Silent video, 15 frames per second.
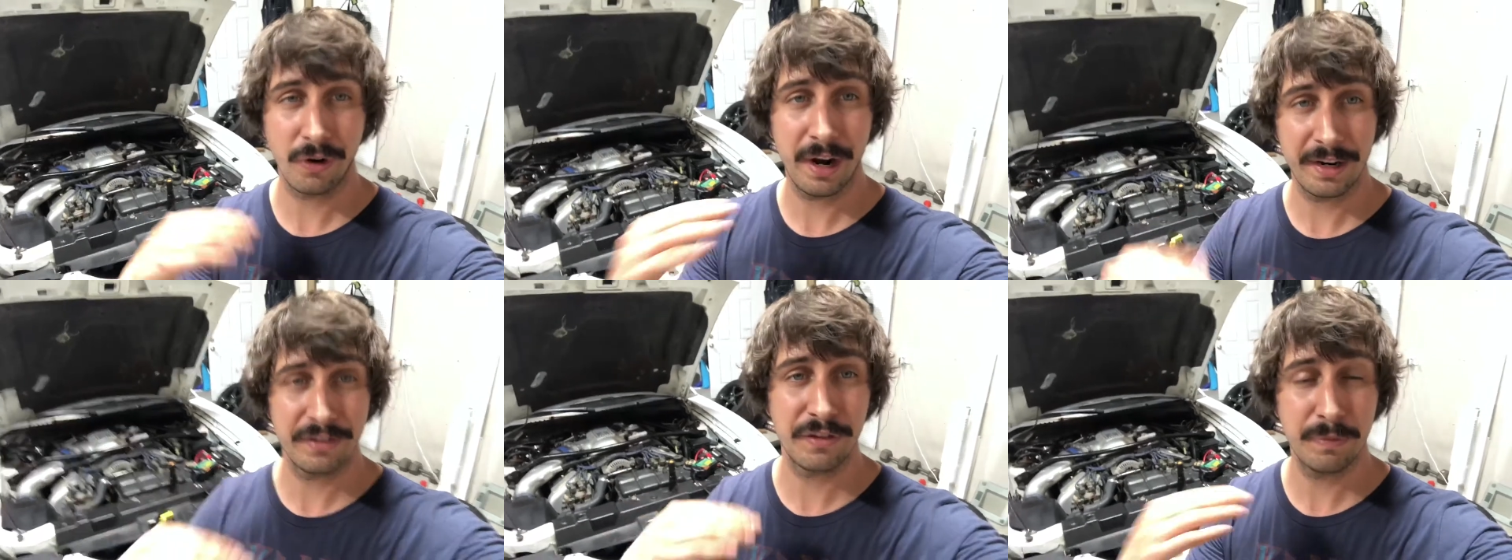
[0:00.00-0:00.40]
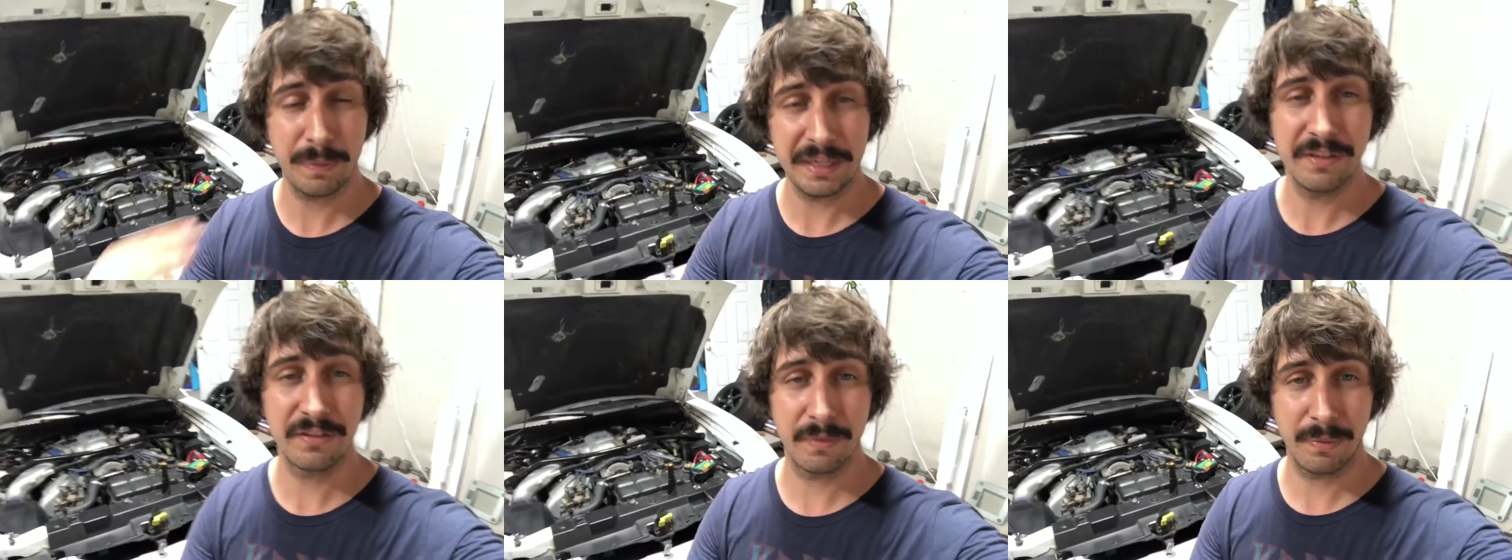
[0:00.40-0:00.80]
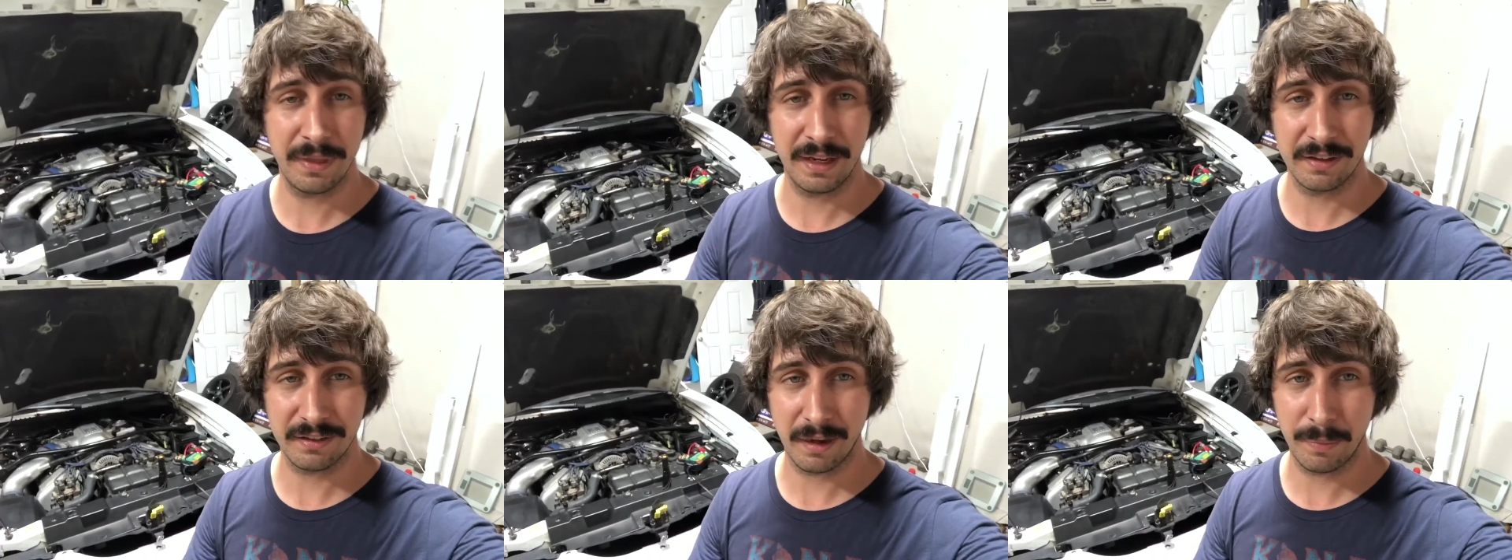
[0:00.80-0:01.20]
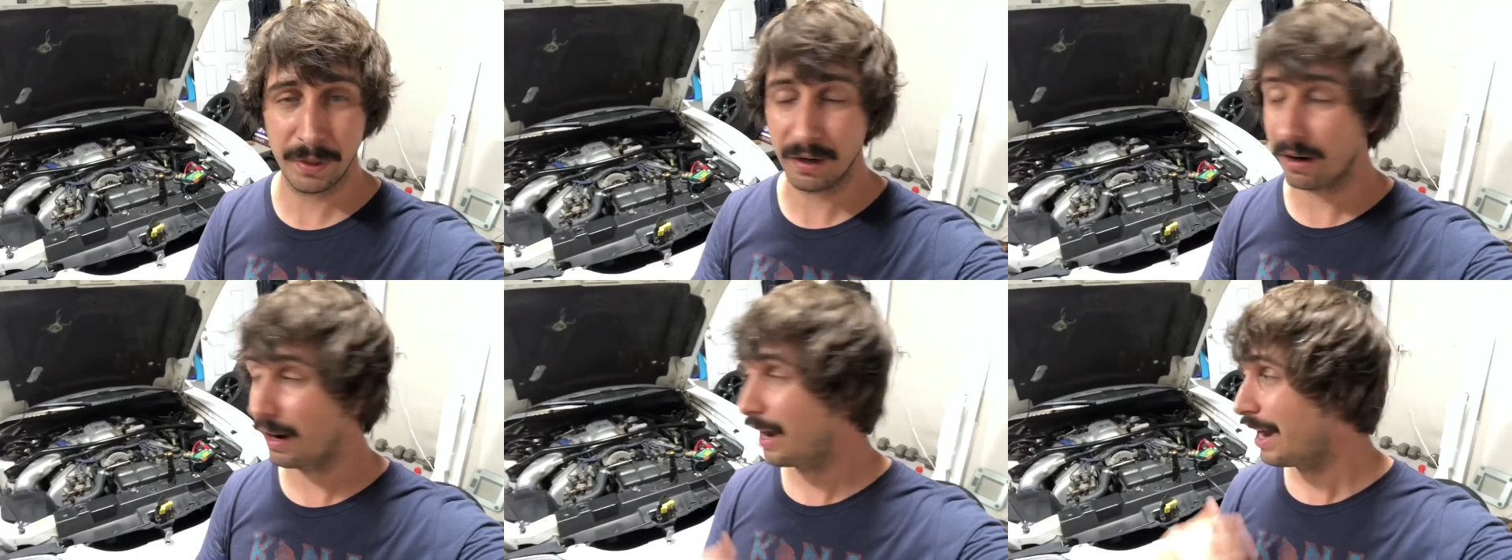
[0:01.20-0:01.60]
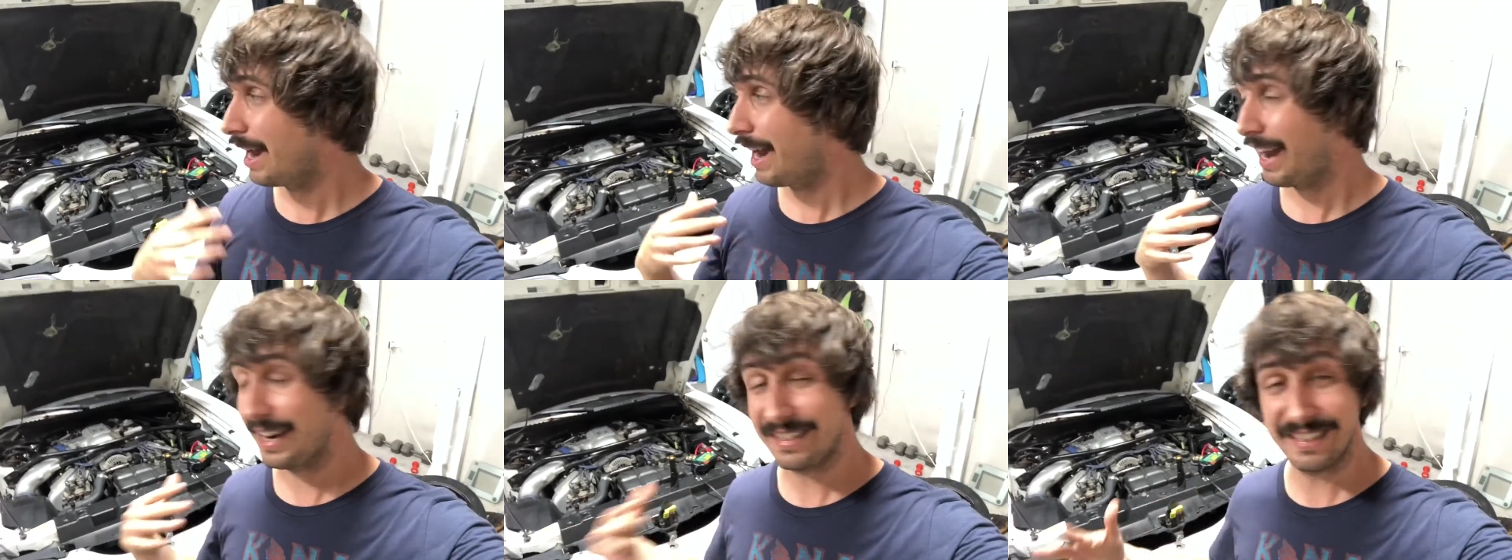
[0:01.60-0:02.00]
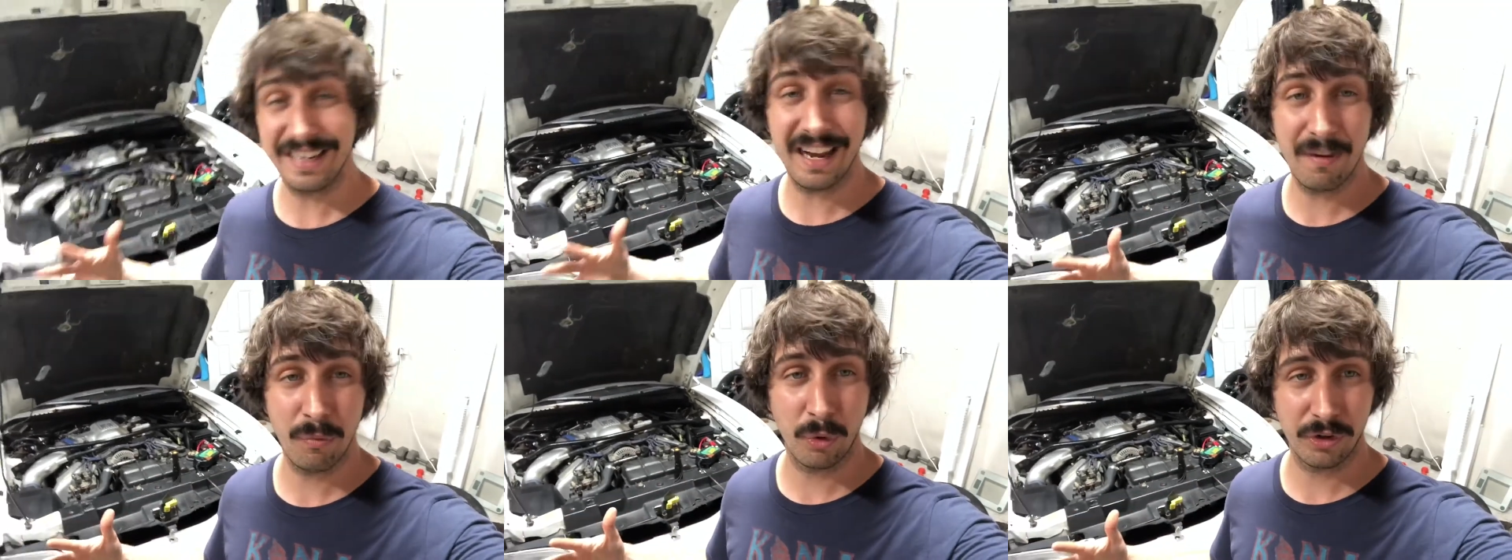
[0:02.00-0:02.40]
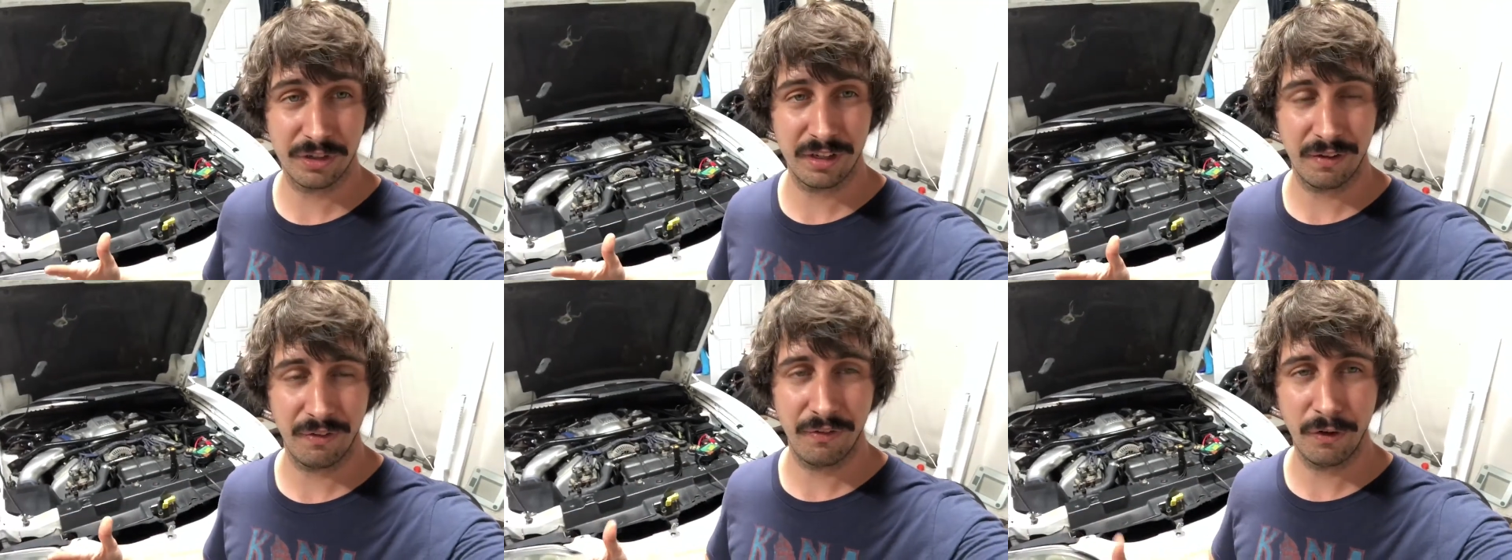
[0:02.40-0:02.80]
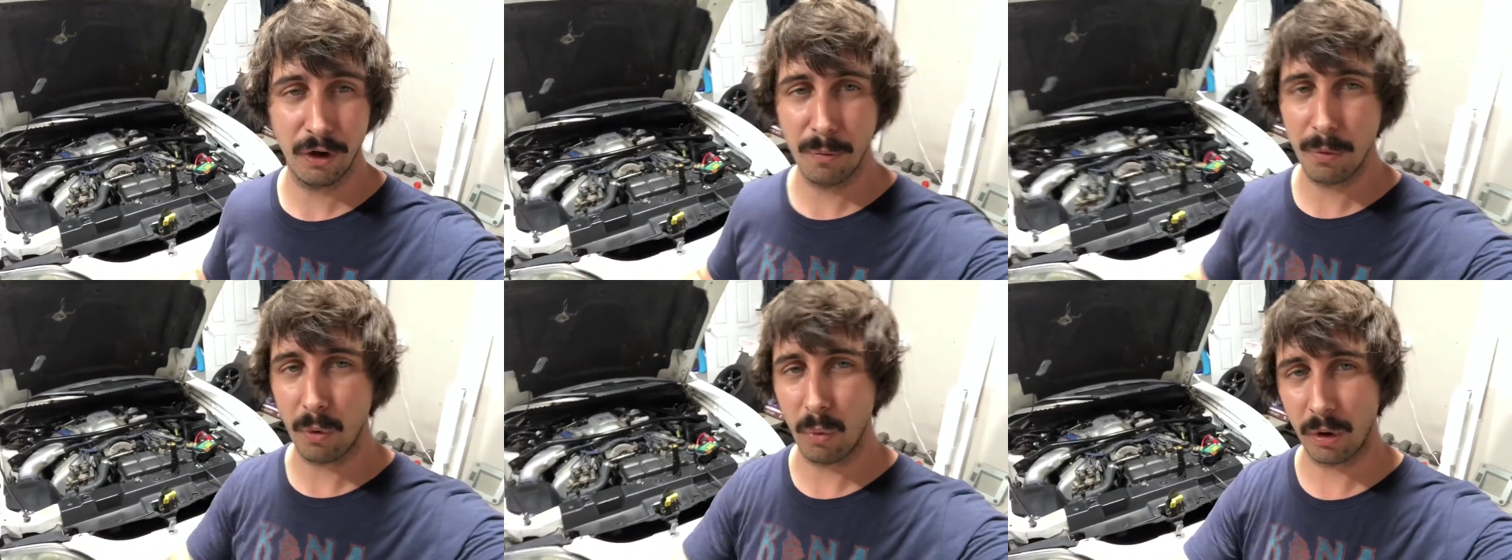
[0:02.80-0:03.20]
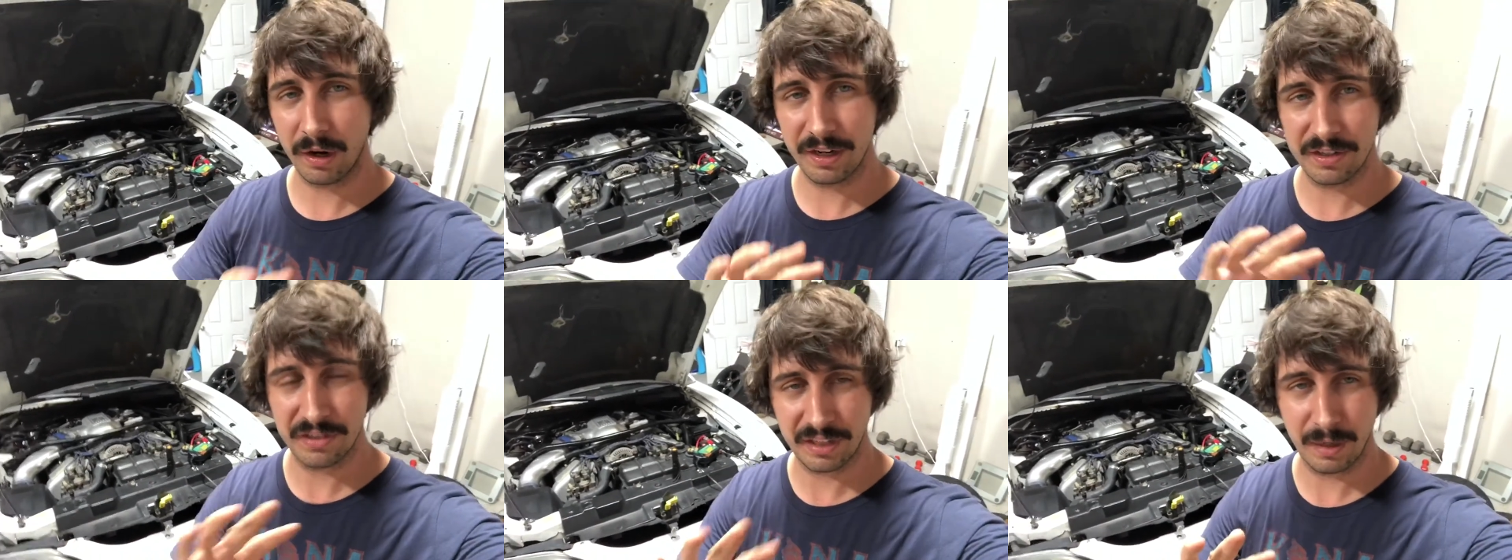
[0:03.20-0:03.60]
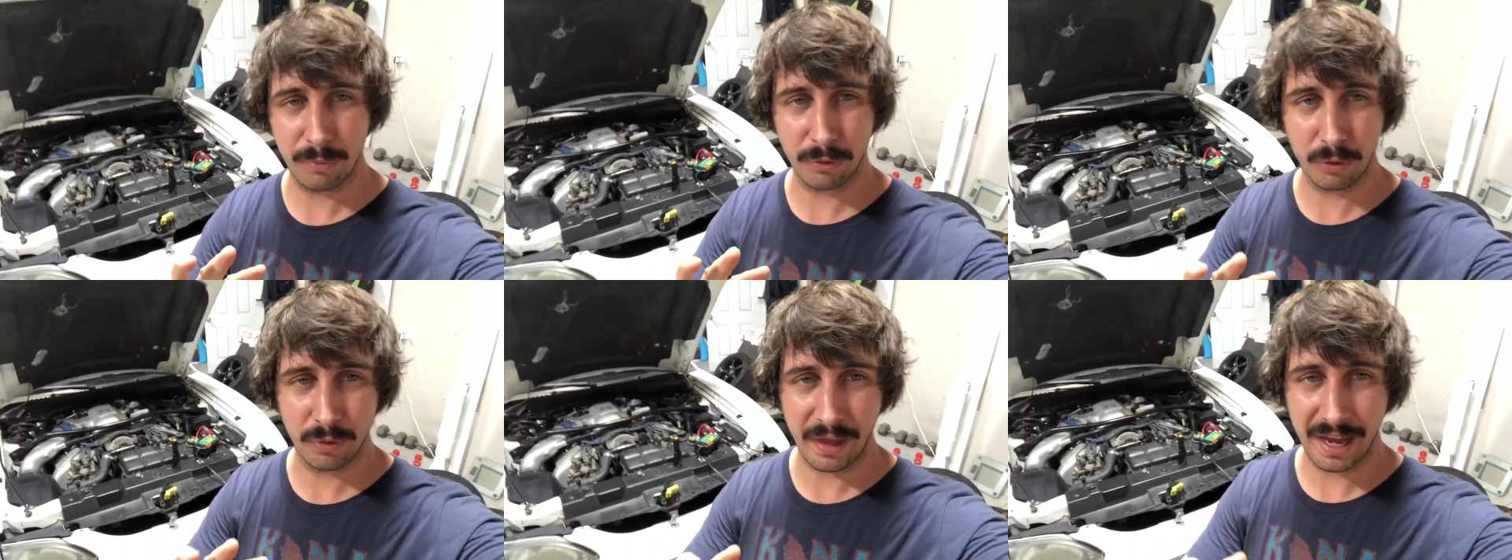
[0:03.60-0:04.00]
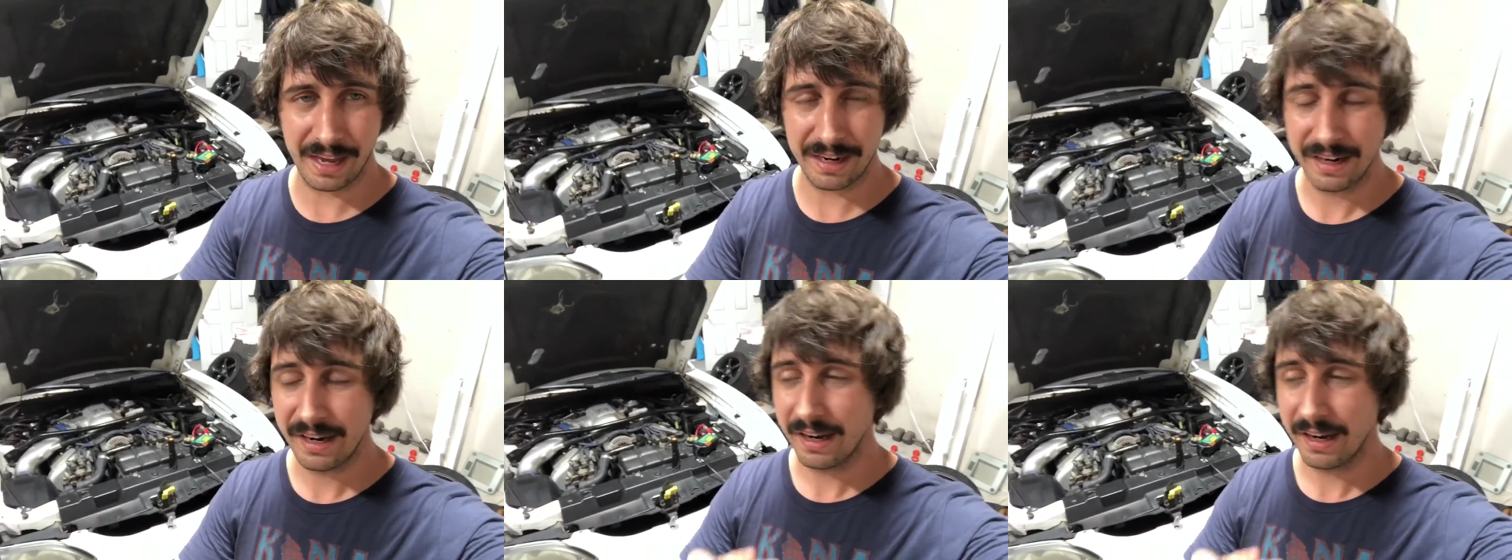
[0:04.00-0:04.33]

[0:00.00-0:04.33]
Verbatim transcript: and speed some things up here. I did have more stuff filmed, but we're gonna skip through that.